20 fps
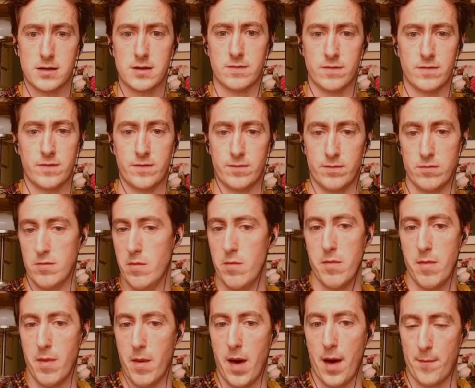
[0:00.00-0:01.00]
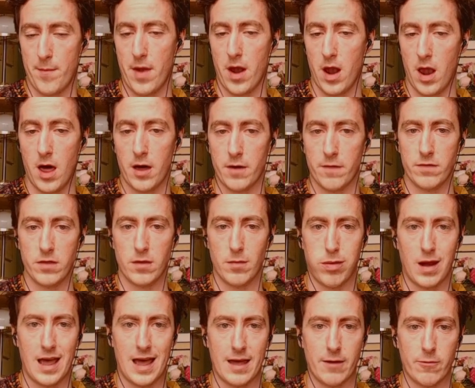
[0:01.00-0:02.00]
a lot of the
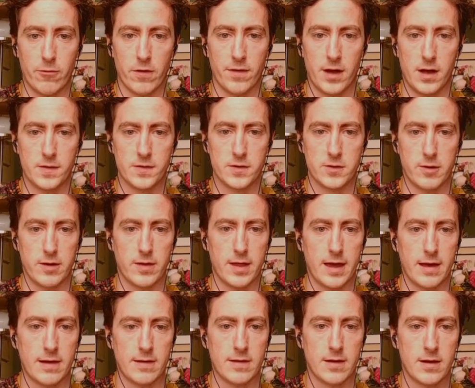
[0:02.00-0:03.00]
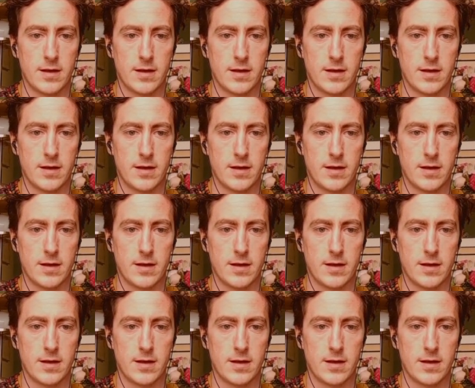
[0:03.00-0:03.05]
plan revolves around that.